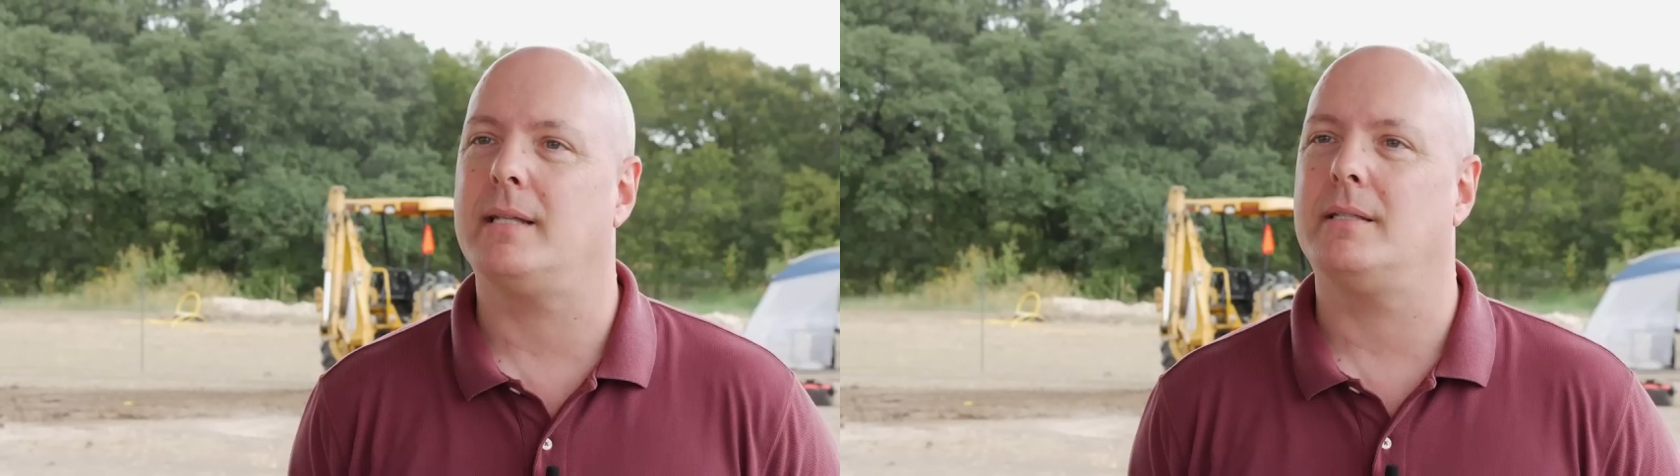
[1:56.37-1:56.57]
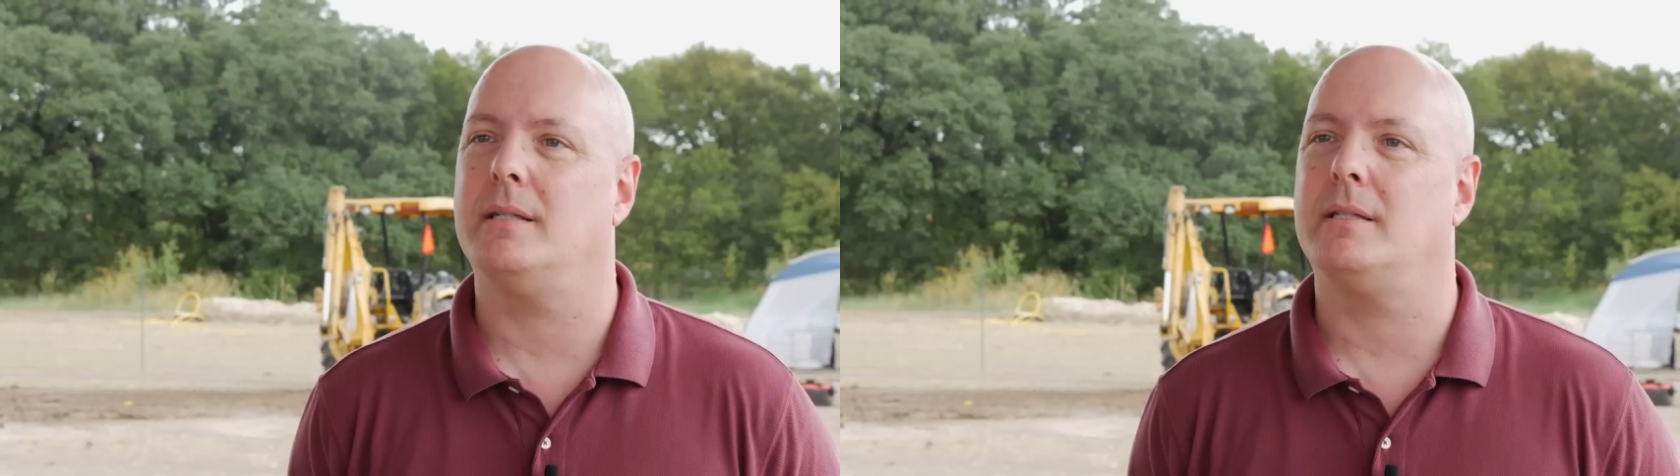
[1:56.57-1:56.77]

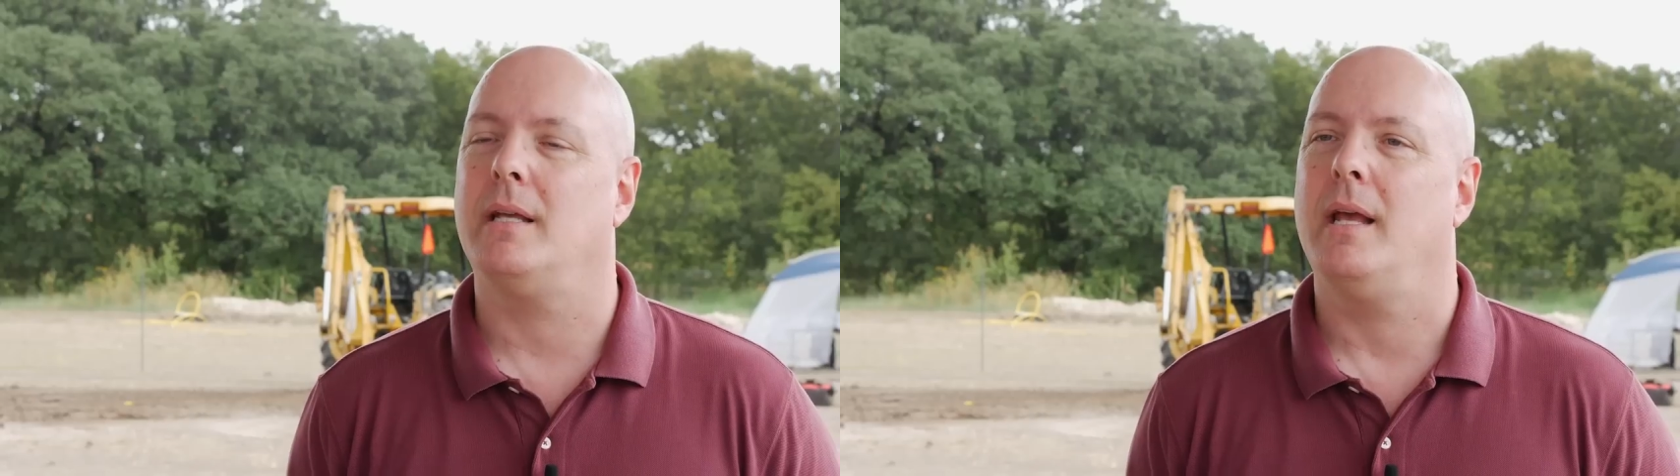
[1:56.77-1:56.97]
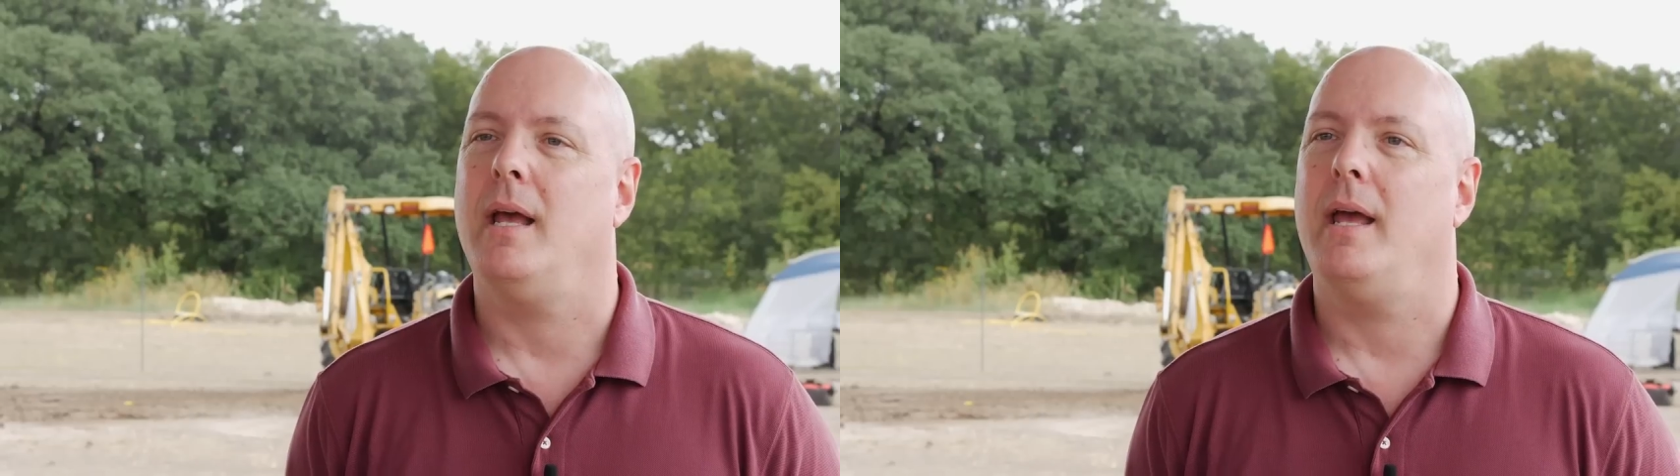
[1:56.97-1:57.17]
Texas
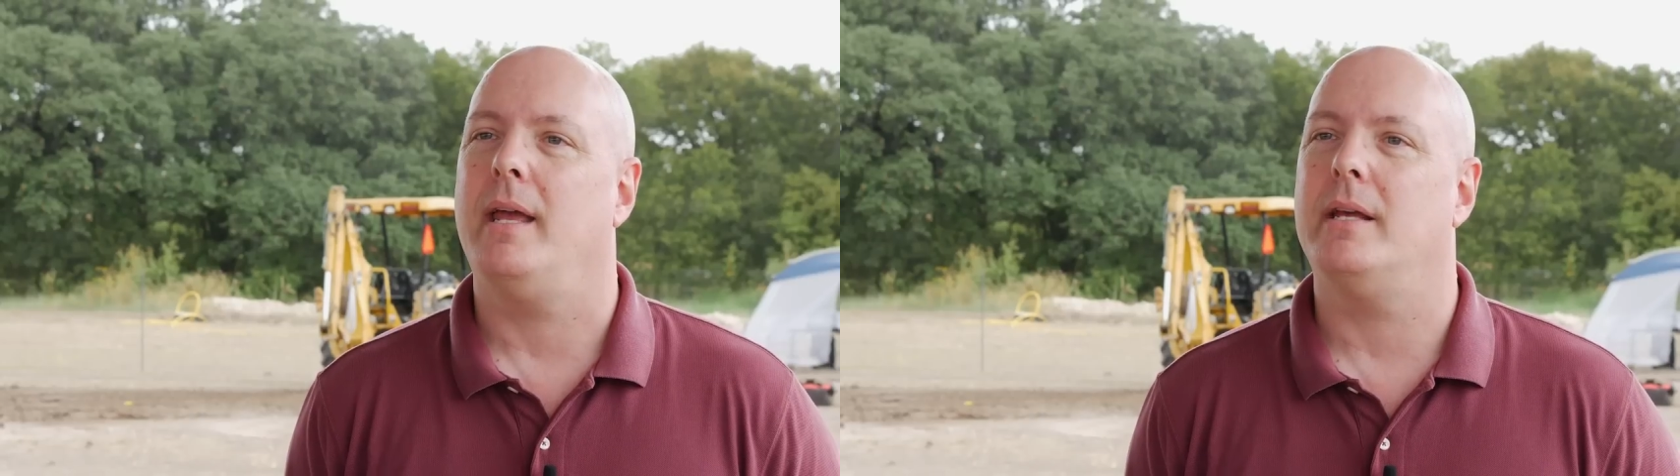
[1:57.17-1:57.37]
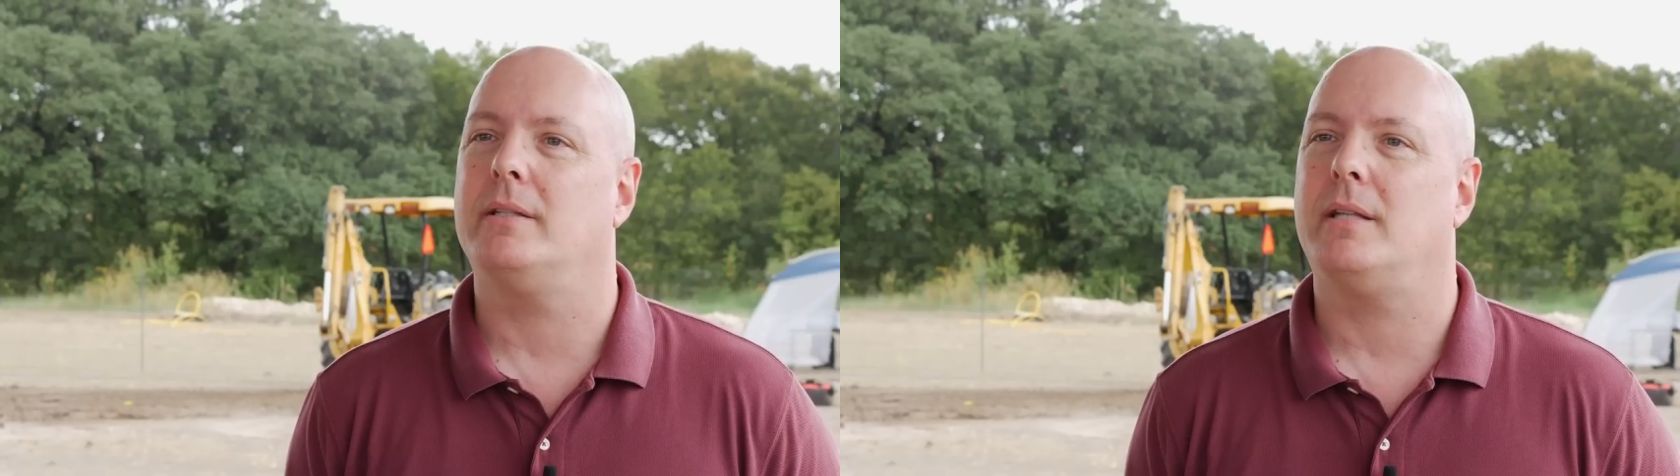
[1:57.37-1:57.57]

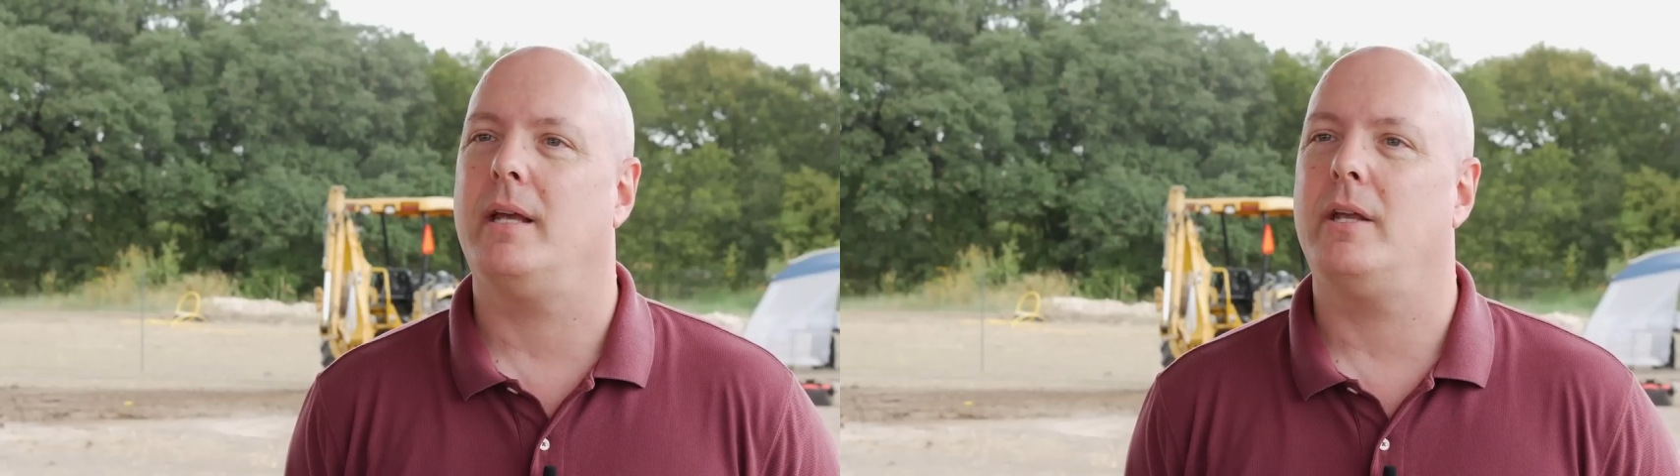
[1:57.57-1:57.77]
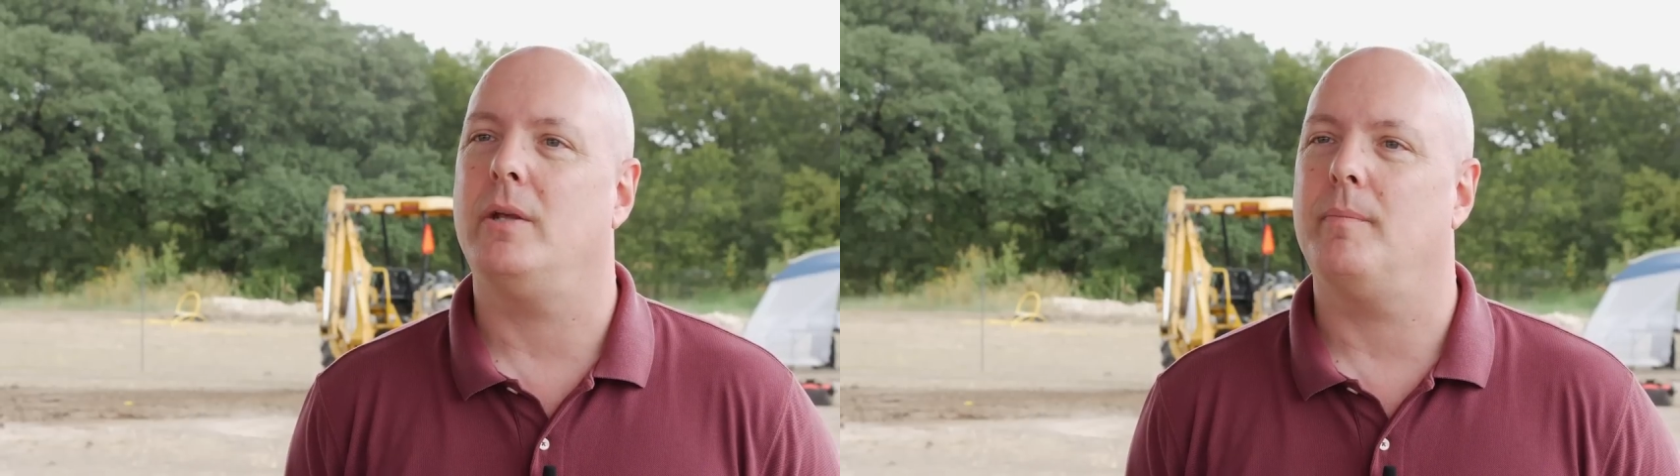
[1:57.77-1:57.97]
is a